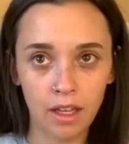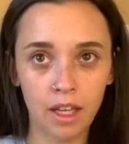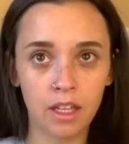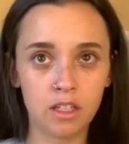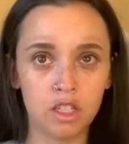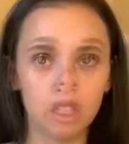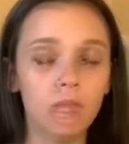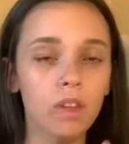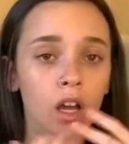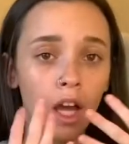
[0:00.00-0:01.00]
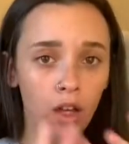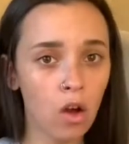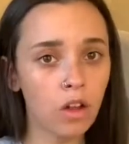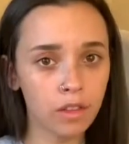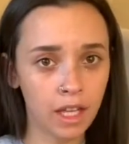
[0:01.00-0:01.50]
And just like, I
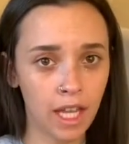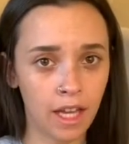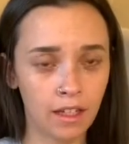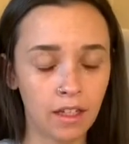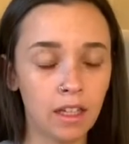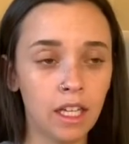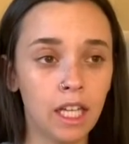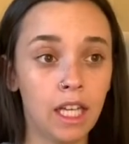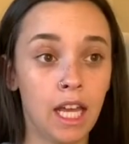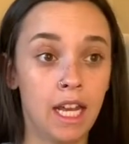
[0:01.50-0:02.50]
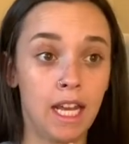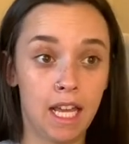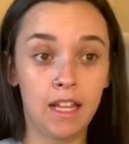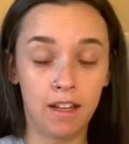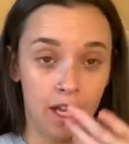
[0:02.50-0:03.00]
called Nan, and
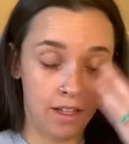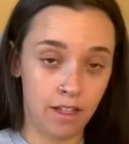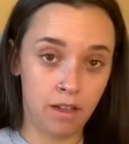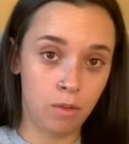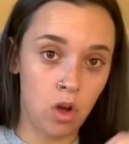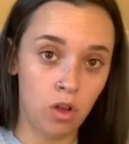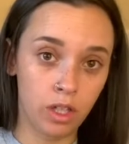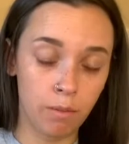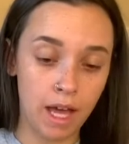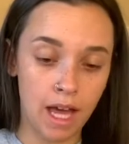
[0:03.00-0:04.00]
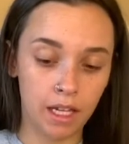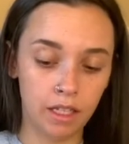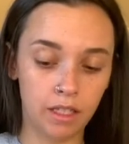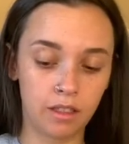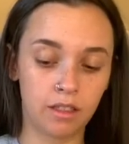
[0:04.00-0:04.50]
Nan ended up calling back
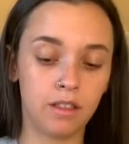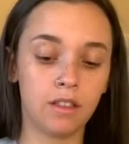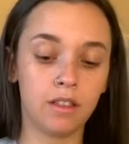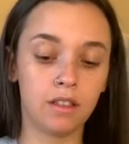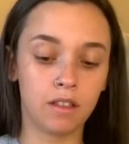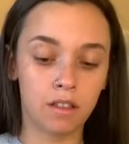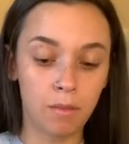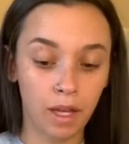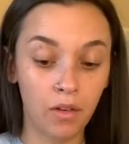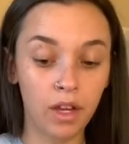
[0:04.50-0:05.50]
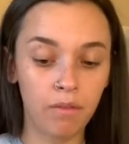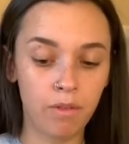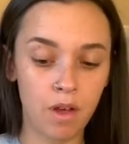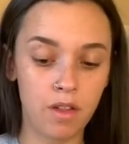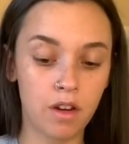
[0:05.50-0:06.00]
to my
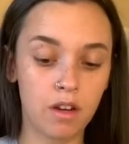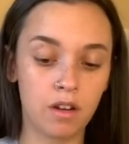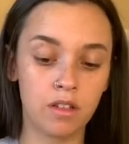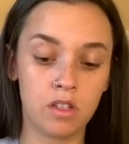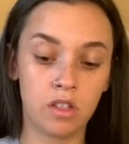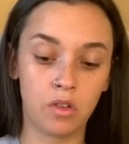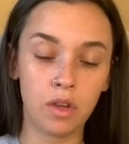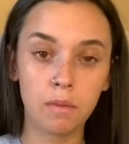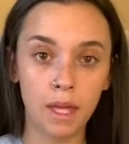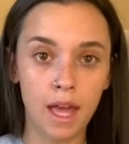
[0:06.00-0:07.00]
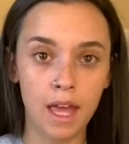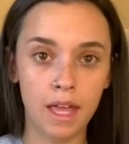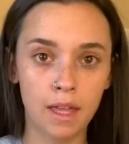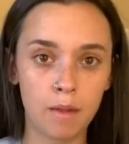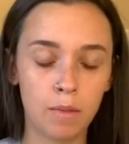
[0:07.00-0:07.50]
grandfather and screaming at
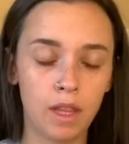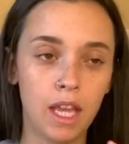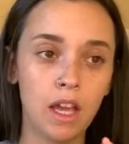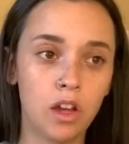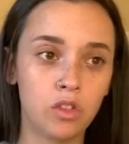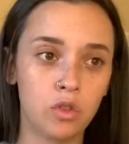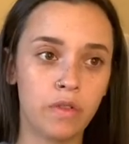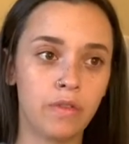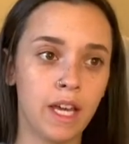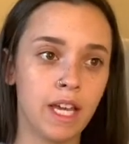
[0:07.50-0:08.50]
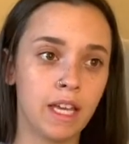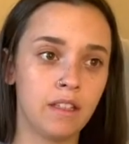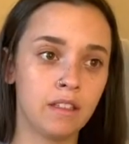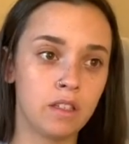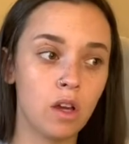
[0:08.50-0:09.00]
him, and they got into a fight,
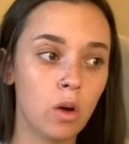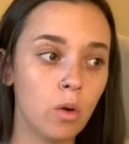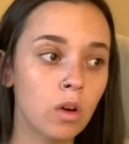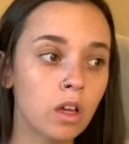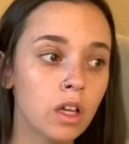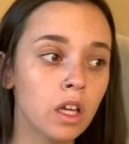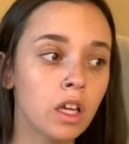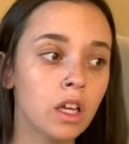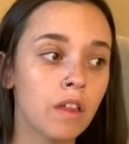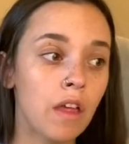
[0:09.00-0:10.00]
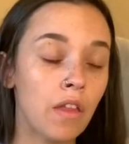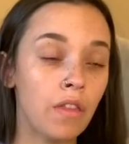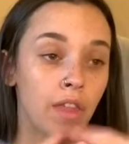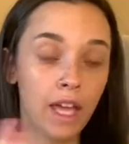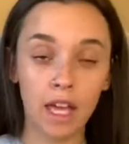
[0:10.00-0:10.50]
and so
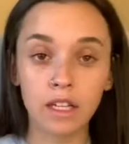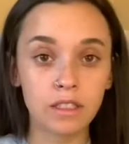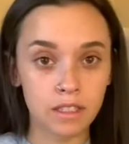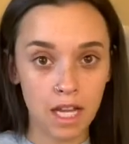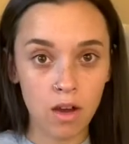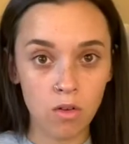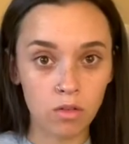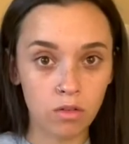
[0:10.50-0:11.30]
they kicked us out.